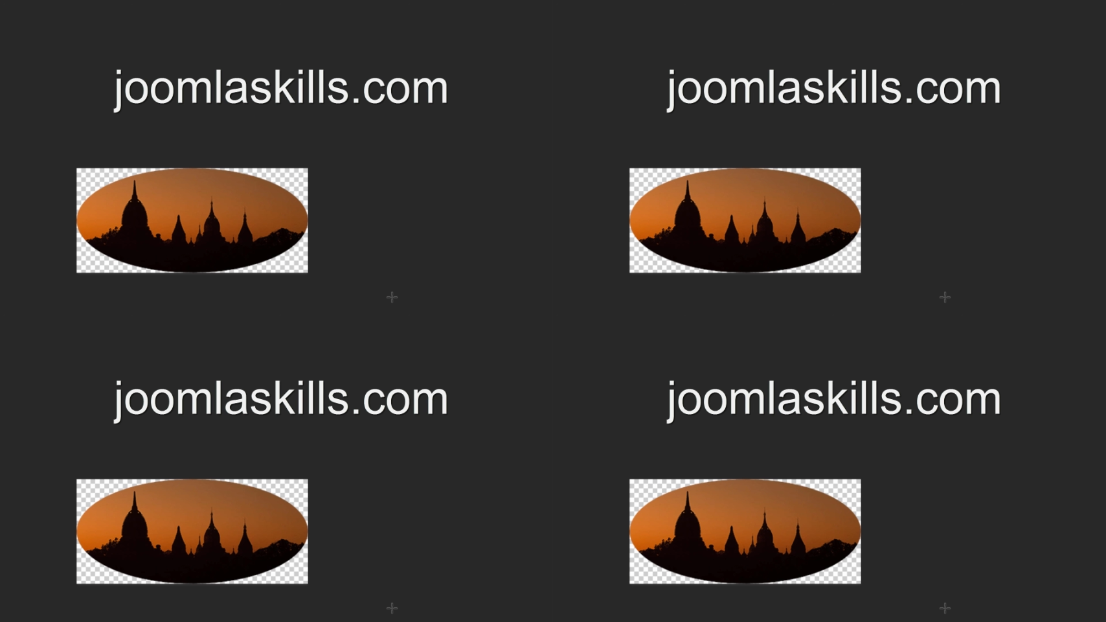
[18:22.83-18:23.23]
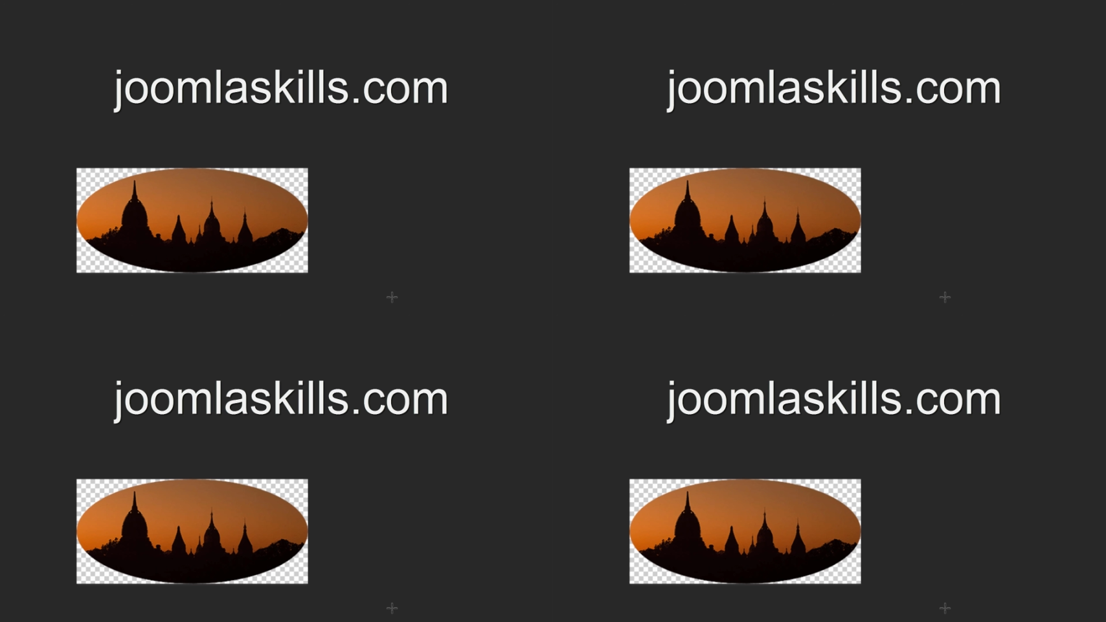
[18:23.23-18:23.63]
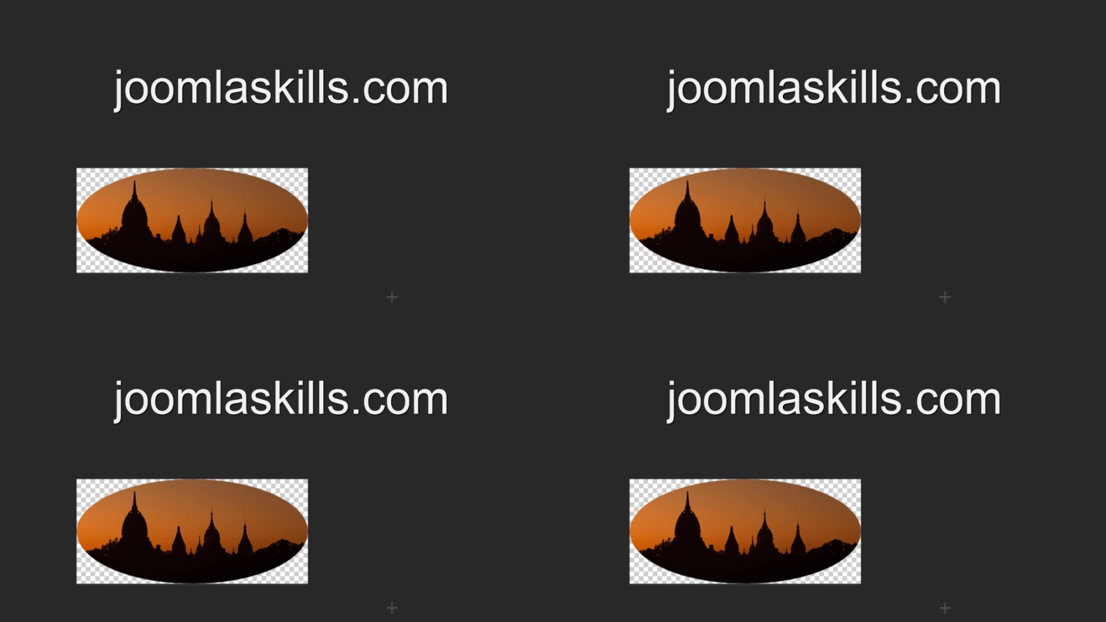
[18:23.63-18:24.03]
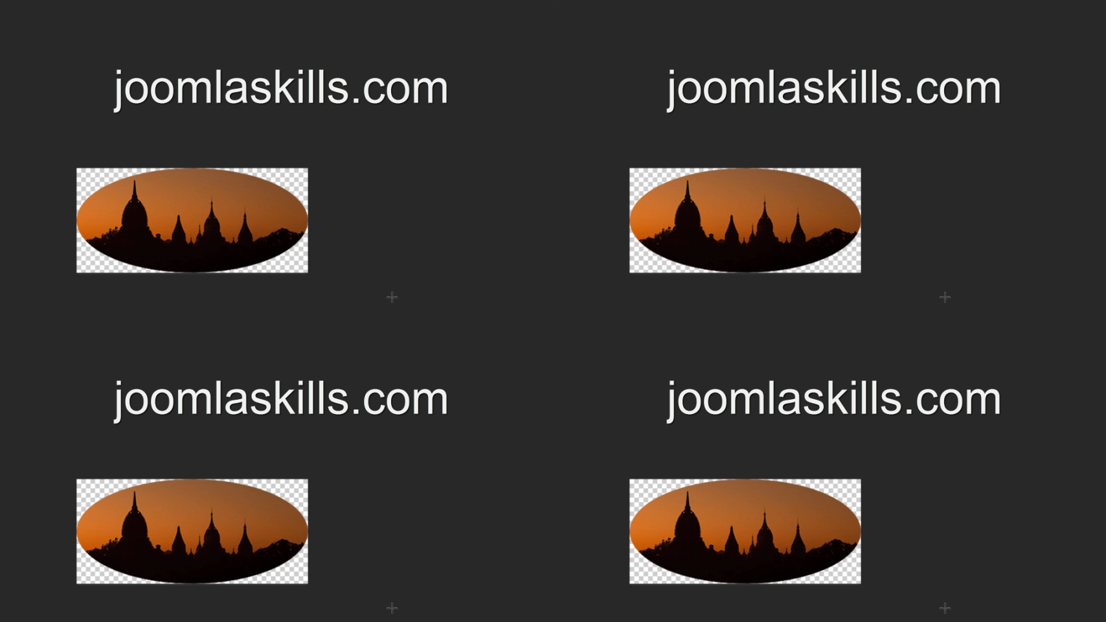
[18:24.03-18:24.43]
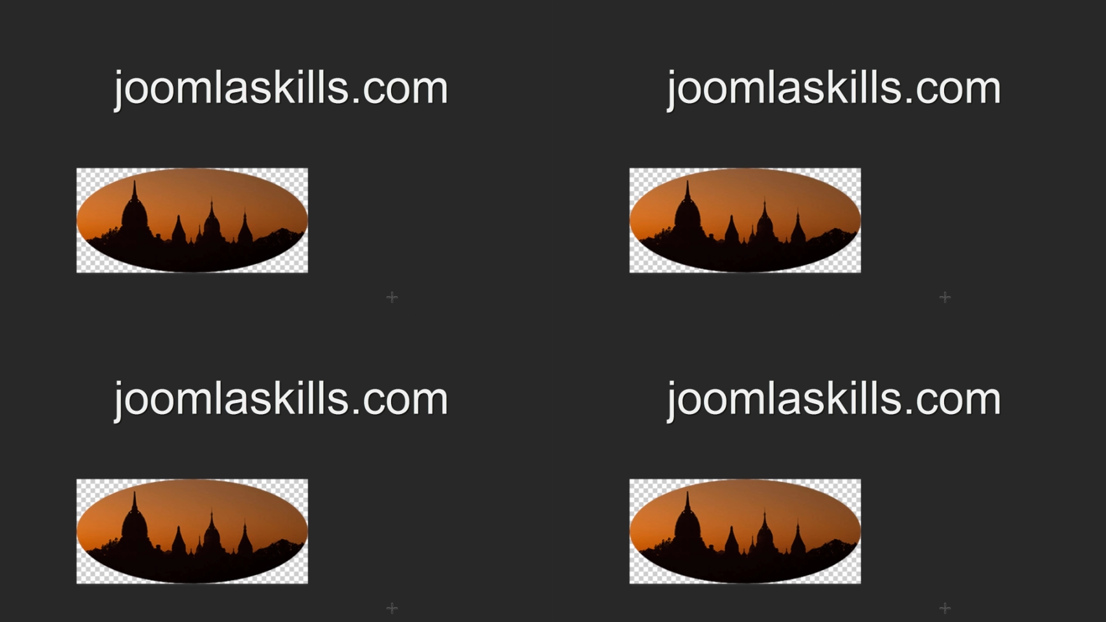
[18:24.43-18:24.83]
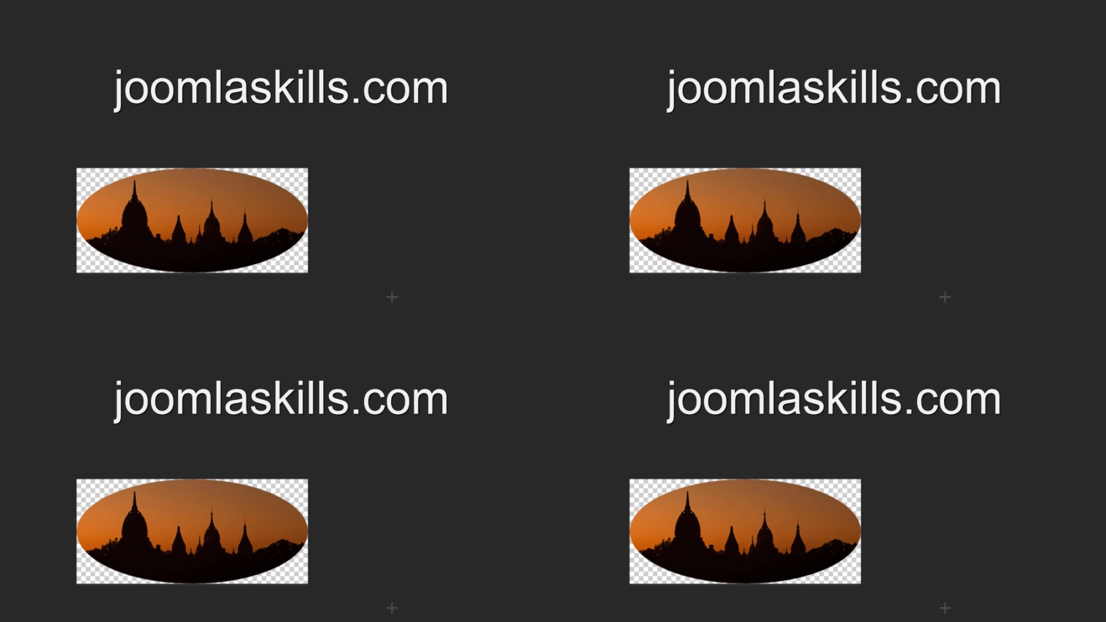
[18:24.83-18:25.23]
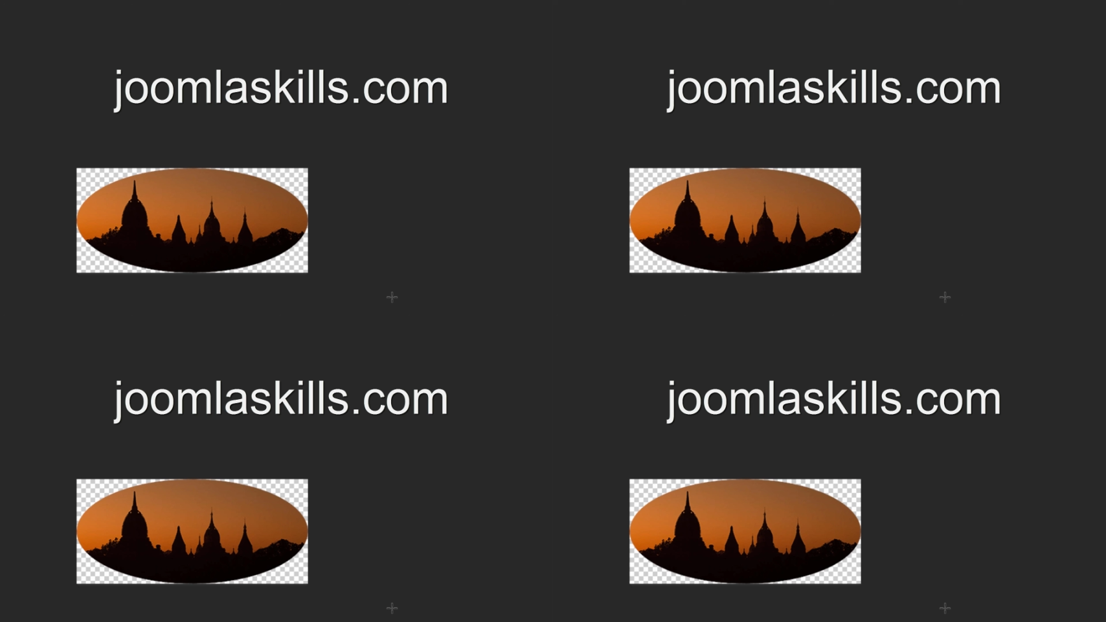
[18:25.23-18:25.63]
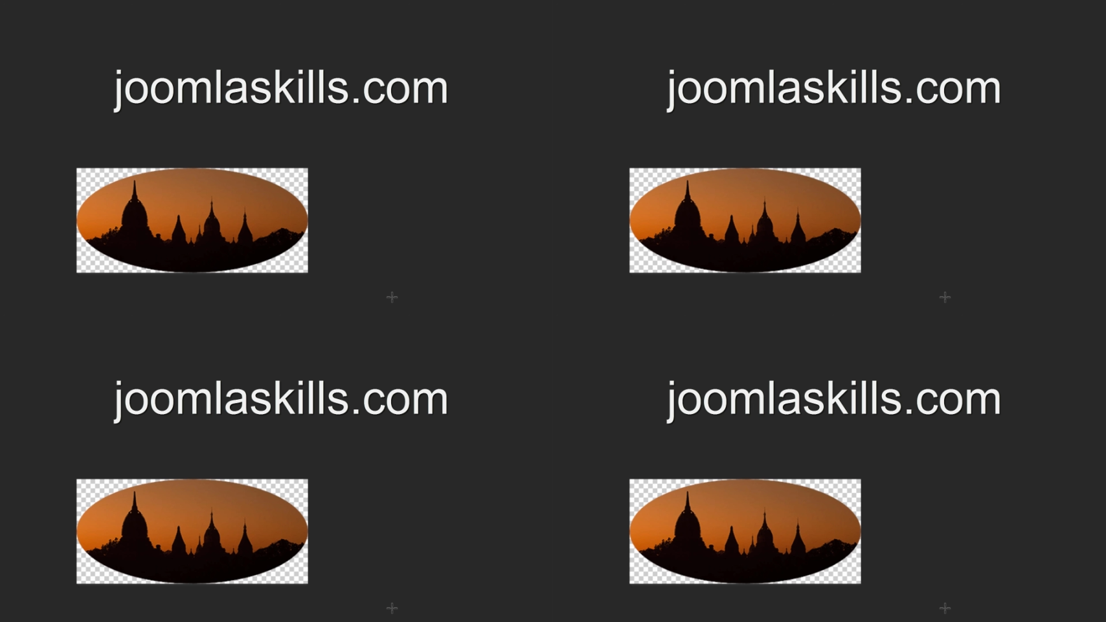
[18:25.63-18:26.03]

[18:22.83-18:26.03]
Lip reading: (no speaker visible)